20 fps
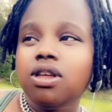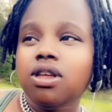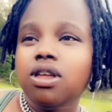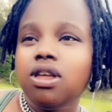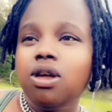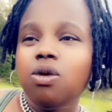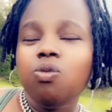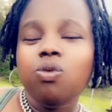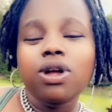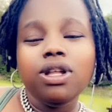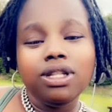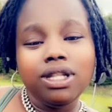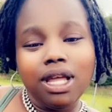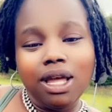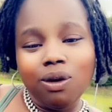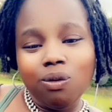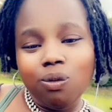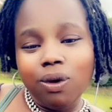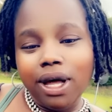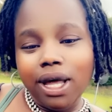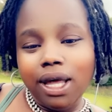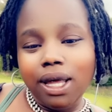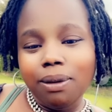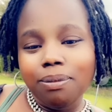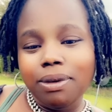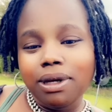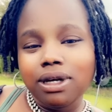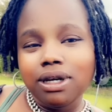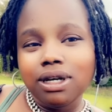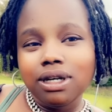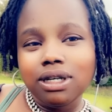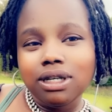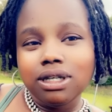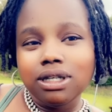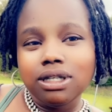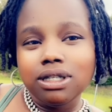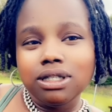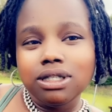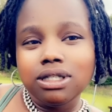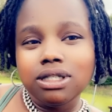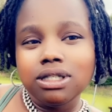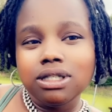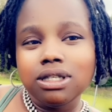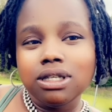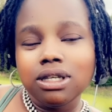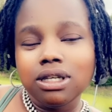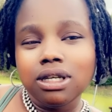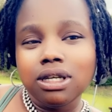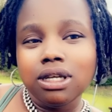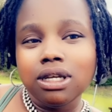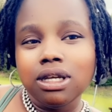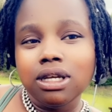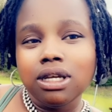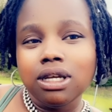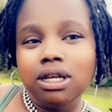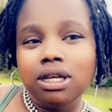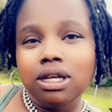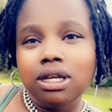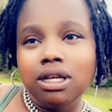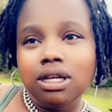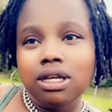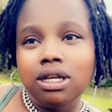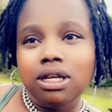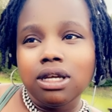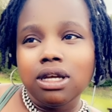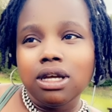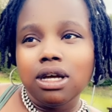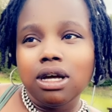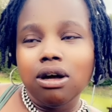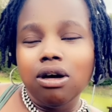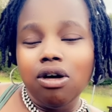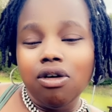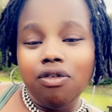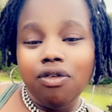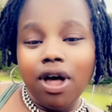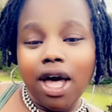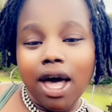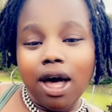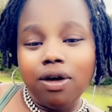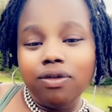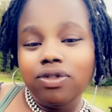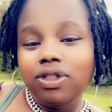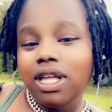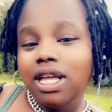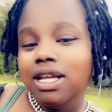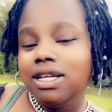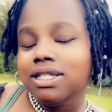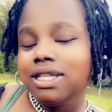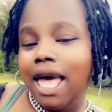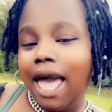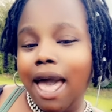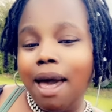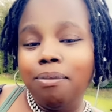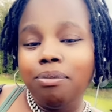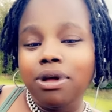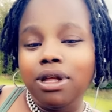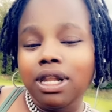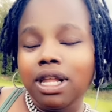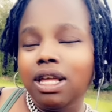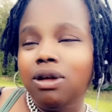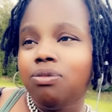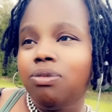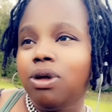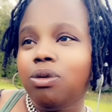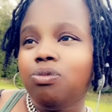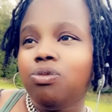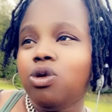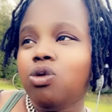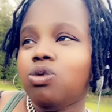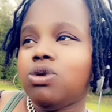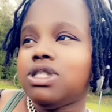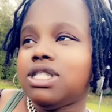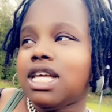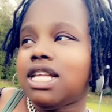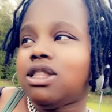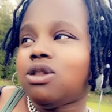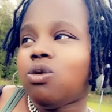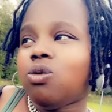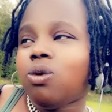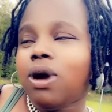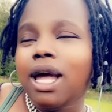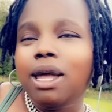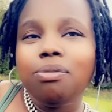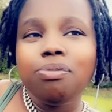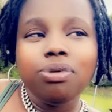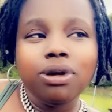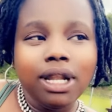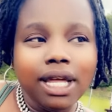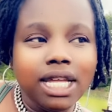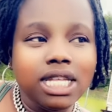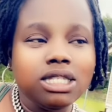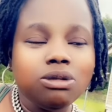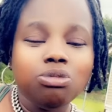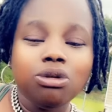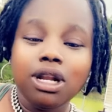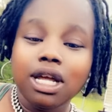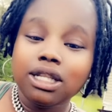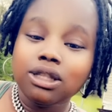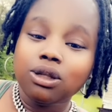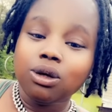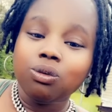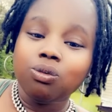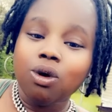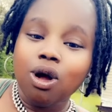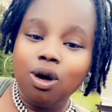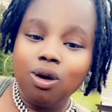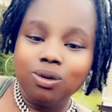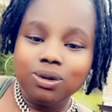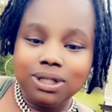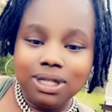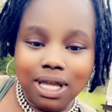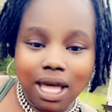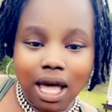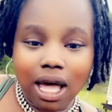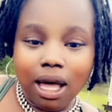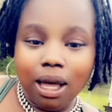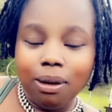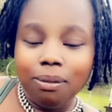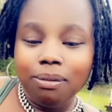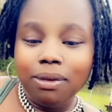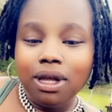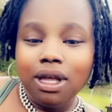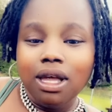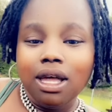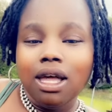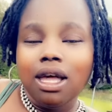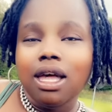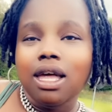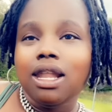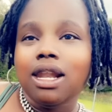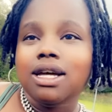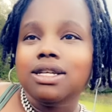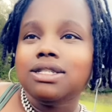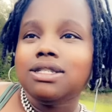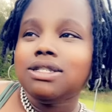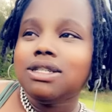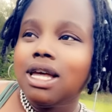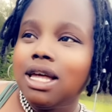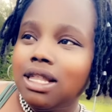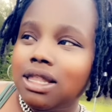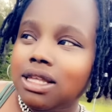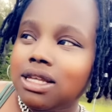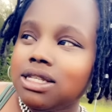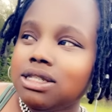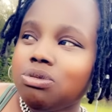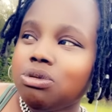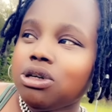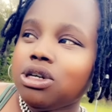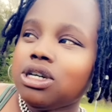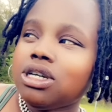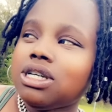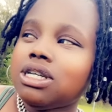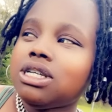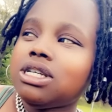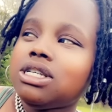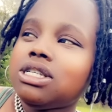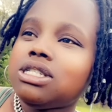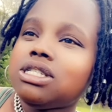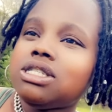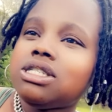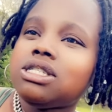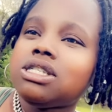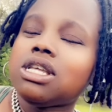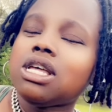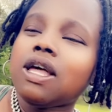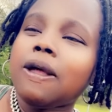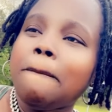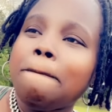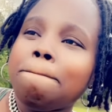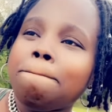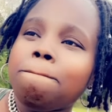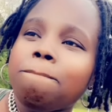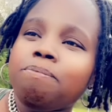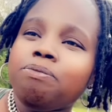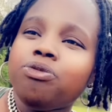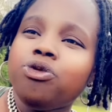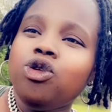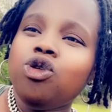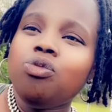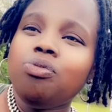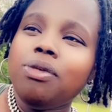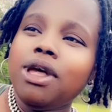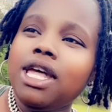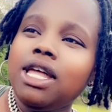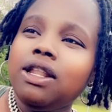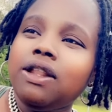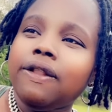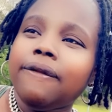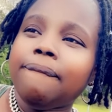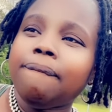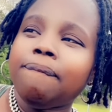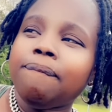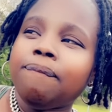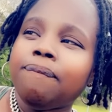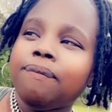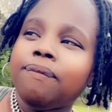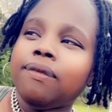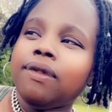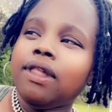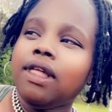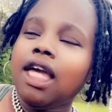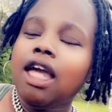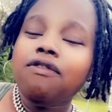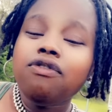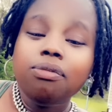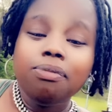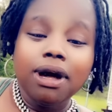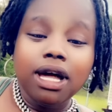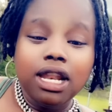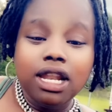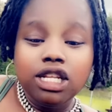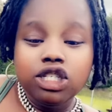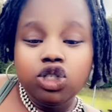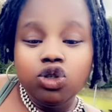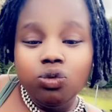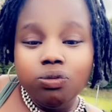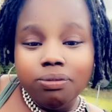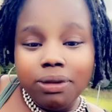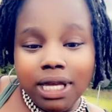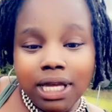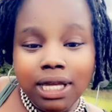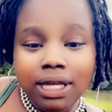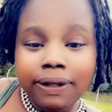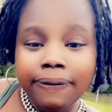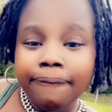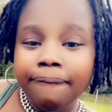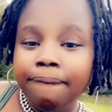it went that way because of how things happened. if you was at the right place, but at the wrong time. And I say this because you met everybody that you meet.